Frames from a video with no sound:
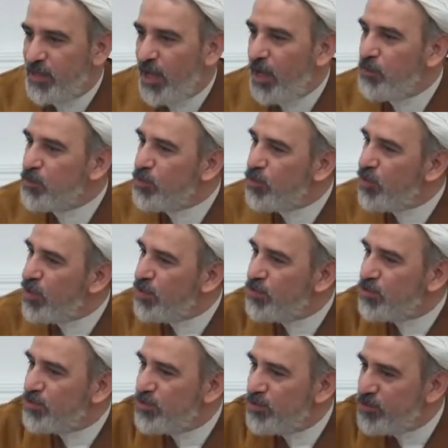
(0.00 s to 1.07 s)
I'm going
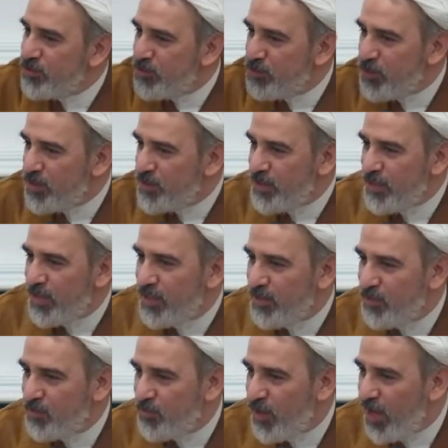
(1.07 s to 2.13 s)
to Medina.
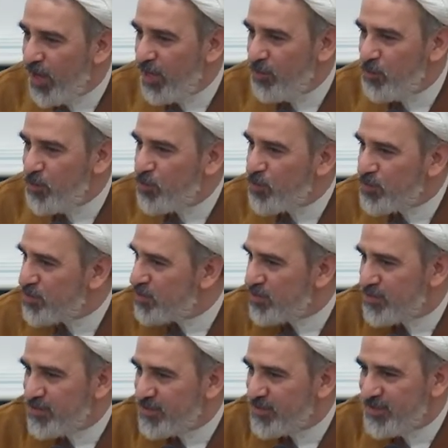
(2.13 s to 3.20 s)
Why?
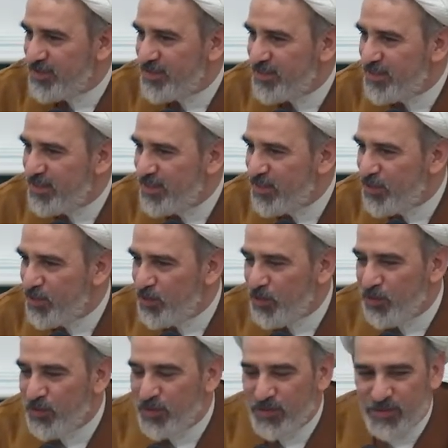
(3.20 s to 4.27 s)
Because, you
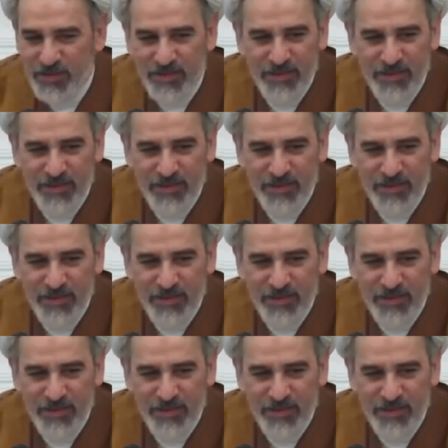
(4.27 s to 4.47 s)
know,